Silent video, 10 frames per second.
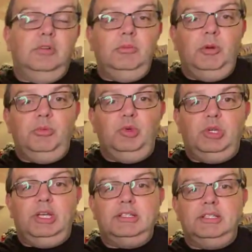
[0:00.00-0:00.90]
am I
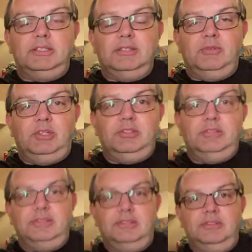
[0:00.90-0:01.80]
broadcasting someone
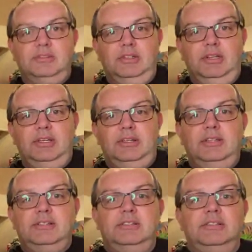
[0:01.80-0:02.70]
else's Google ad?
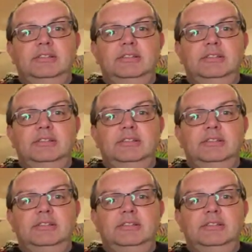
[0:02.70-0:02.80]
That's